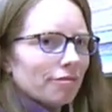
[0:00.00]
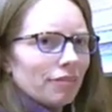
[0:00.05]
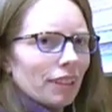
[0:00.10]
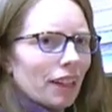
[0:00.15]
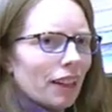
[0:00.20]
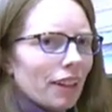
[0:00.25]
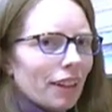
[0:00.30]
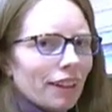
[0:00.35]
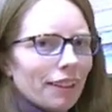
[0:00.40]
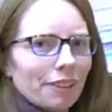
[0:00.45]

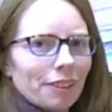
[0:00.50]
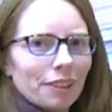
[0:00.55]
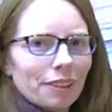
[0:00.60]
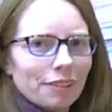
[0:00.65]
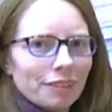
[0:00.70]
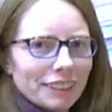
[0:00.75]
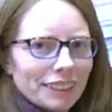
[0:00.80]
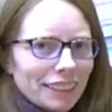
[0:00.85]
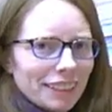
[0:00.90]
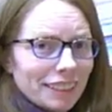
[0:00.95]
I don't know,
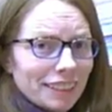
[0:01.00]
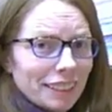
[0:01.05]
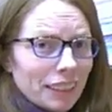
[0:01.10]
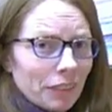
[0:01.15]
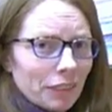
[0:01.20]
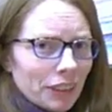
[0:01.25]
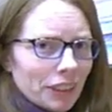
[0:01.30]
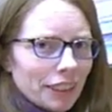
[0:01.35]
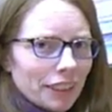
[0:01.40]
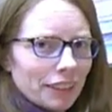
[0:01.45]
was it the
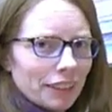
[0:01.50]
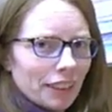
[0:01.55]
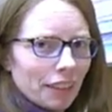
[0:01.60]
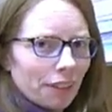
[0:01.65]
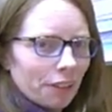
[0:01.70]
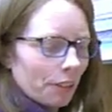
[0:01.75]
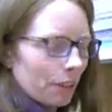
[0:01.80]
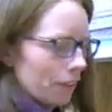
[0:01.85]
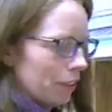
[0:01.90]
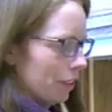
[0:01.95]
70s? I
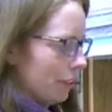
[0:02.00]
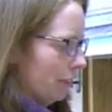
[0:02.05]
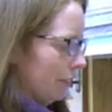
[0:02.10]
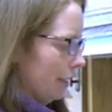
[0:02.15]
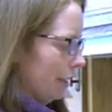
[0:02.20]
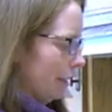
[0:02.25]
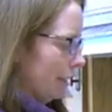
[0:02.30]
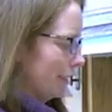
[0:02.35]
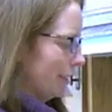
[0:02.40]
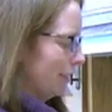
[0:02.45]
don't even know,
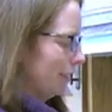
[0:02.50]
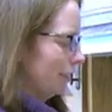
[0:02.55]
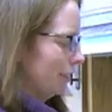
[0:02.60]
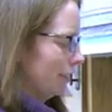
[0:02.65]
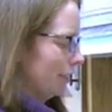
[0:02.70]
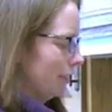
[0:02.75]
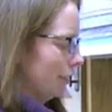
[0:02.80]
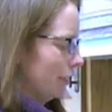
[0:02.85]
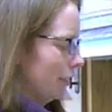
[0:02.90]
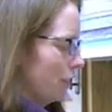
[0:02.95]
like
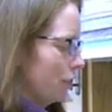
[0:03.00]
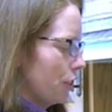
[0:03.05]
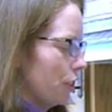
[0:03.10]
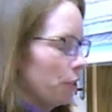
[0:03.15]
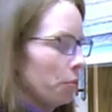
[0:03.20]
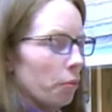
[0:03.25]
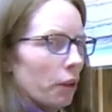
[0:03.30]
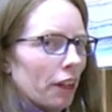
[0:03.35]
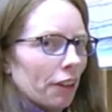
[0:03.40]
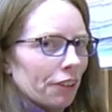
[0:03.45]
the
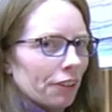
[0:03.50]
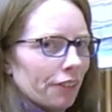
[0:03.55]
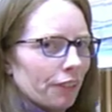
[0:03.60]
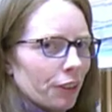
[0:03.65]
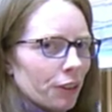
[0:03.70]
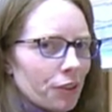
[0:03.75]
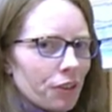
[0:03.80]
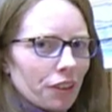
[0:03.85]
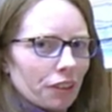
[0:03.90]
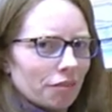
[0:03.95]
Gene Wilder
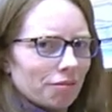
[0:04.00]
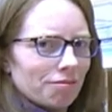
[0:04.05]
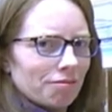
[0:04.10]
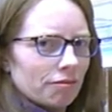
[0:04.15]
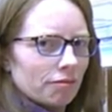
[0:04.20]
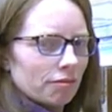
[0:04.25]
version,